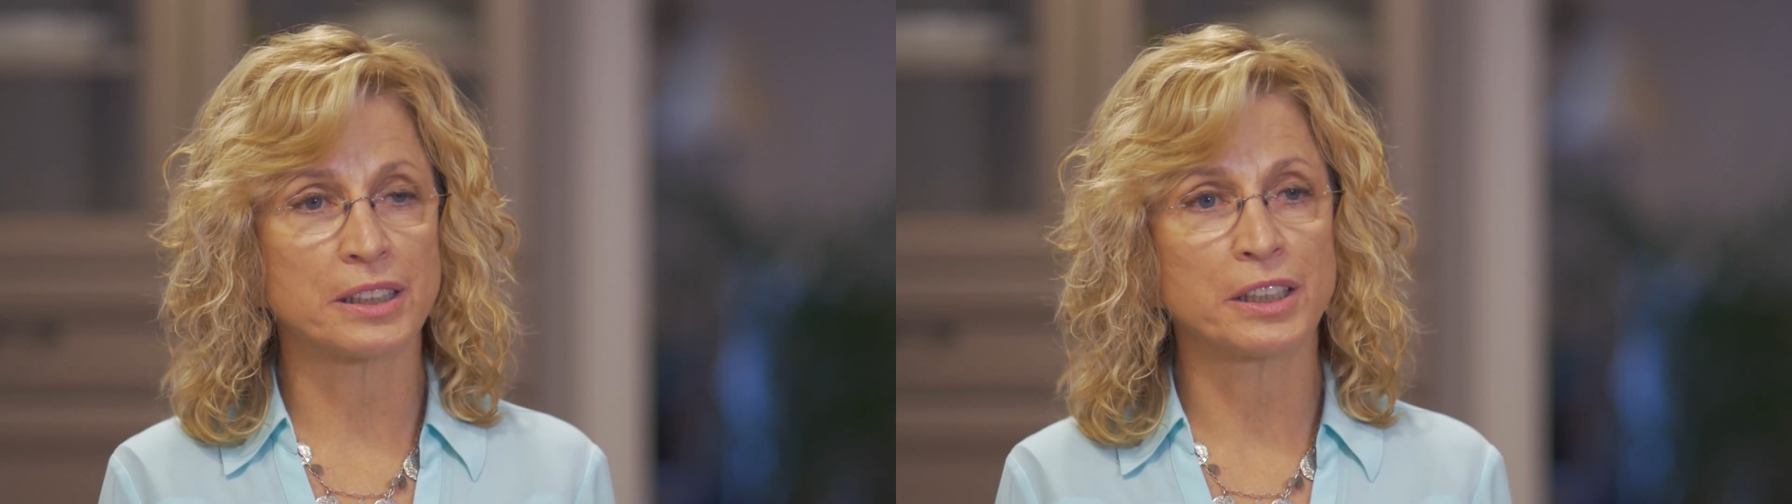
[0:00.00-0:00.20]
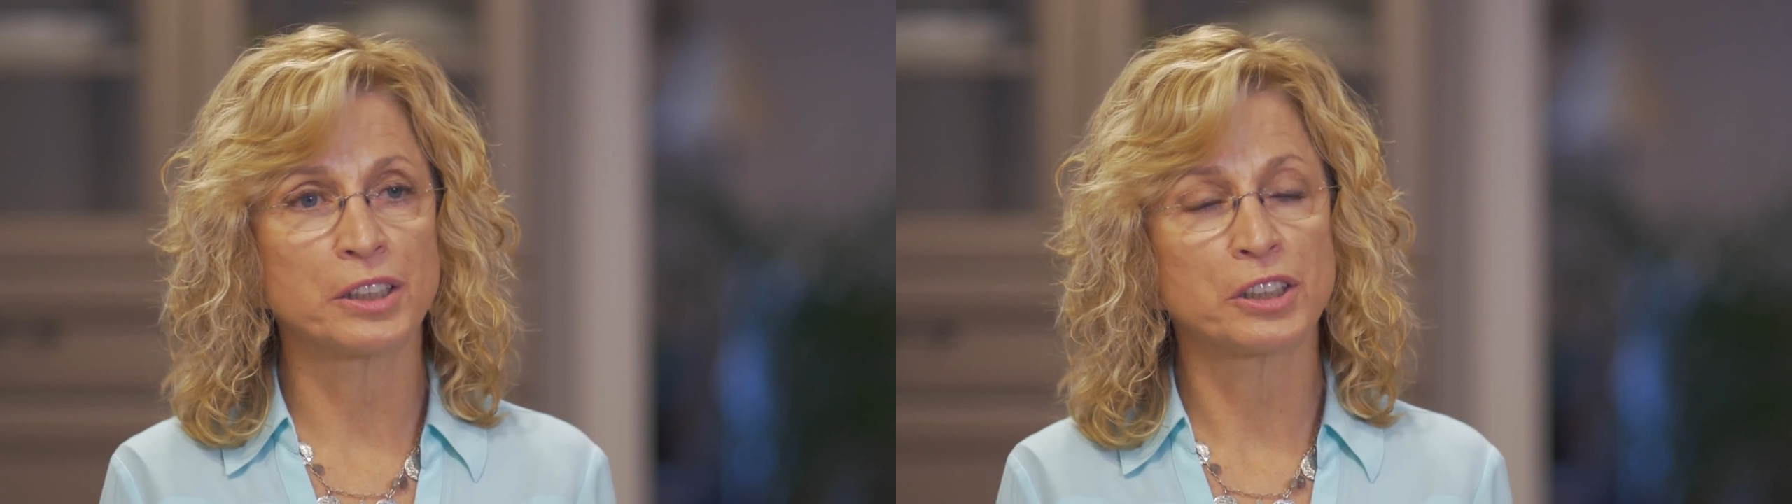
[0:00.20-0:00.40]

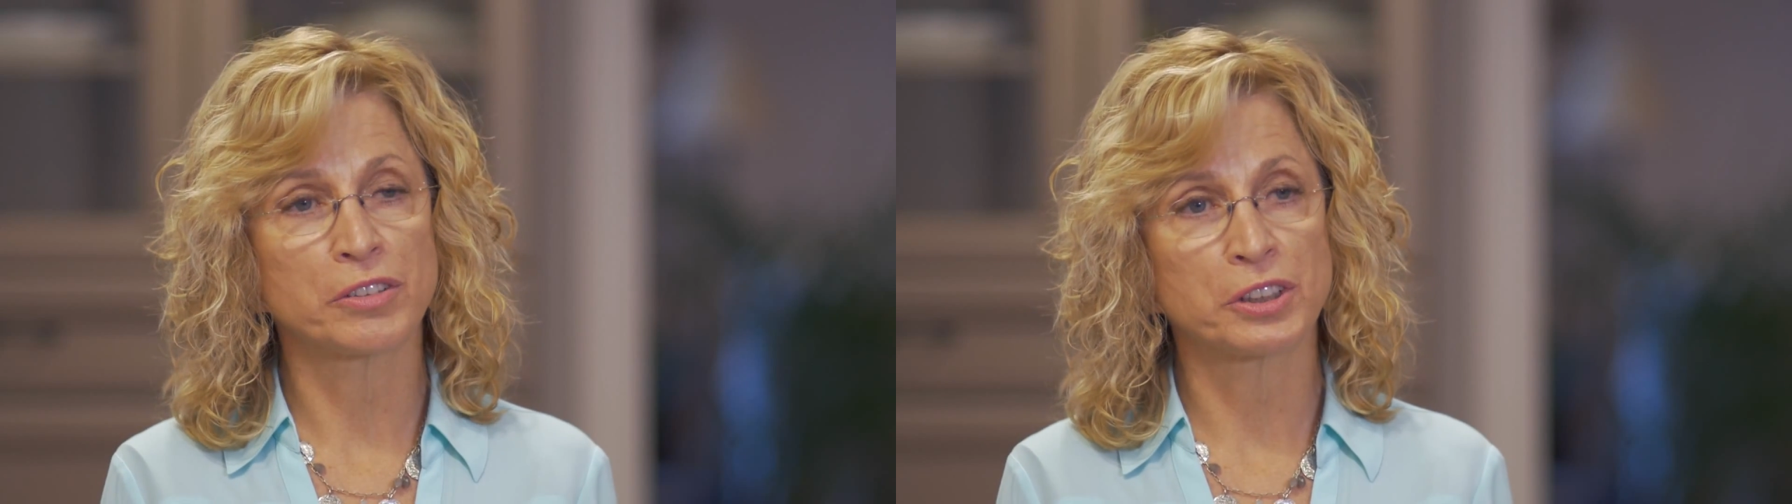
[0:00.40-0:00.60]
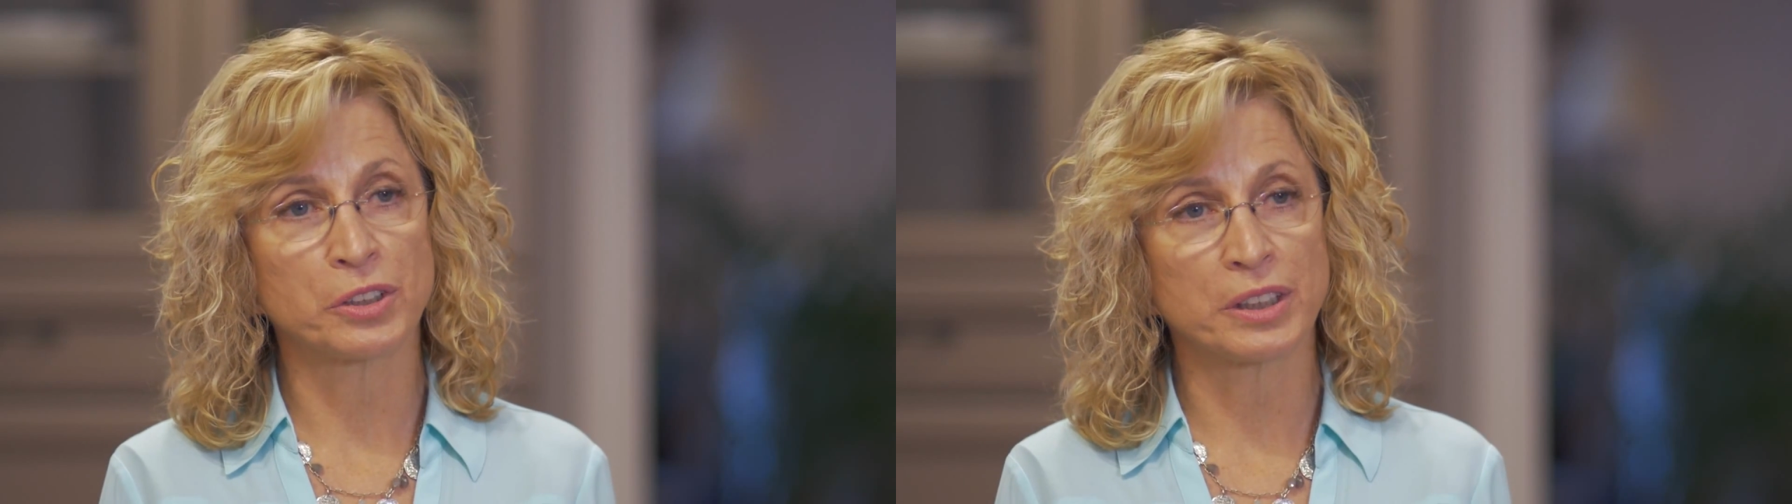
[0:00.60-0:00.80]
that are used to
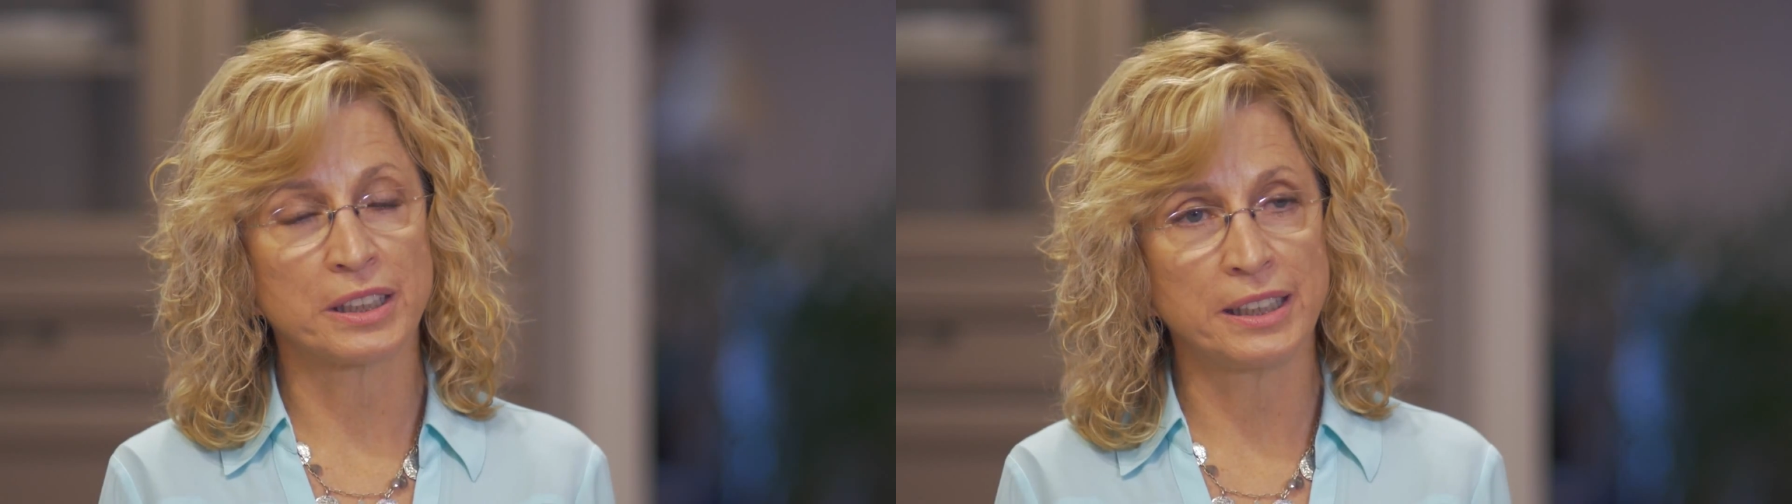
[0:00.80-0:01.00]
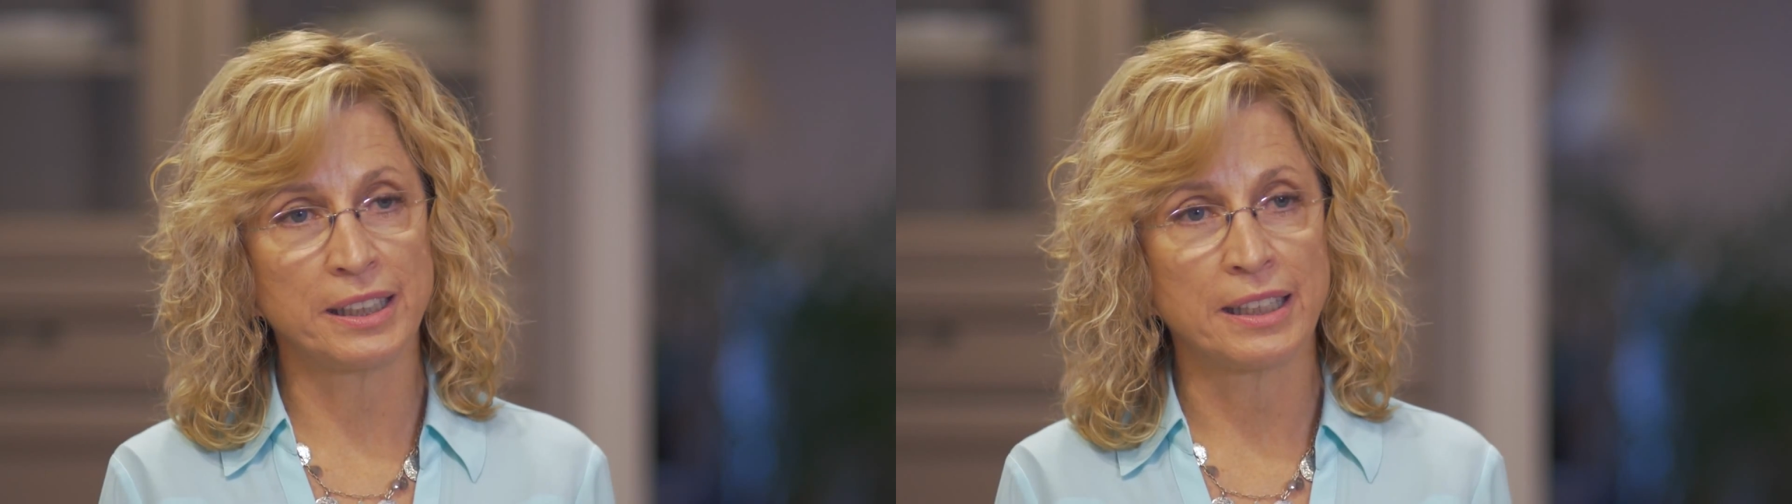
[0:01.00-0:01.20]
restore the
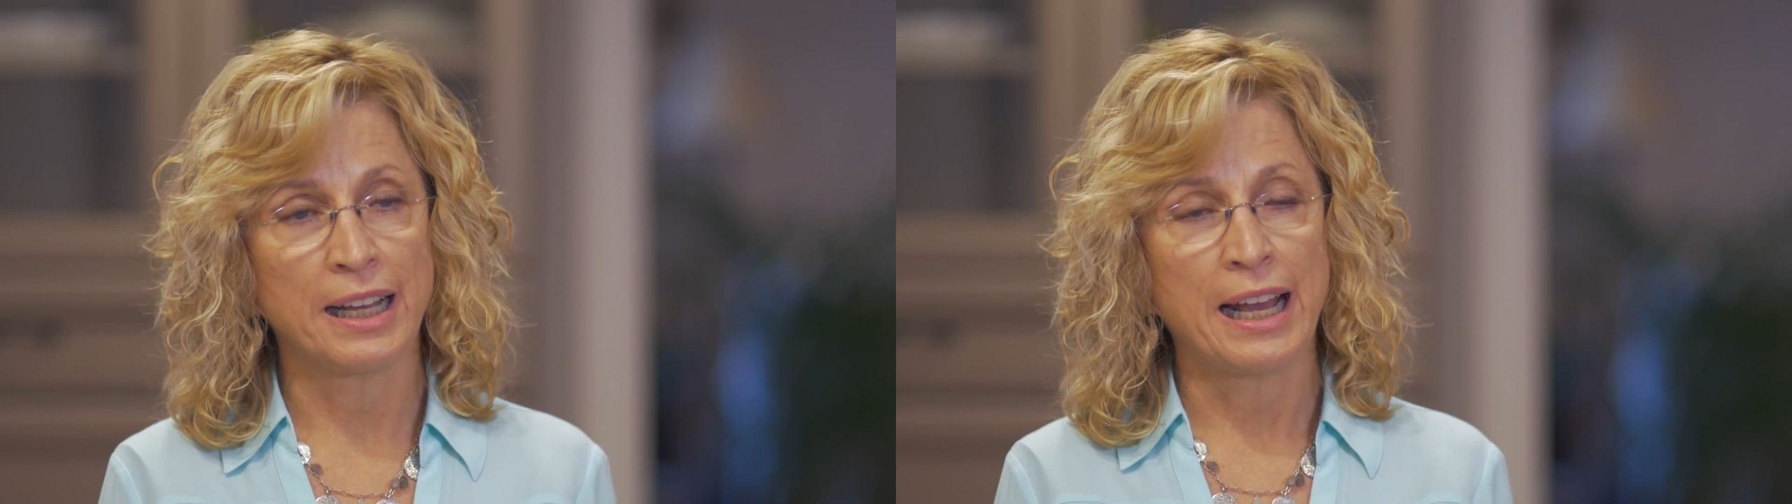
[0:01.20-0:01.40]
teeth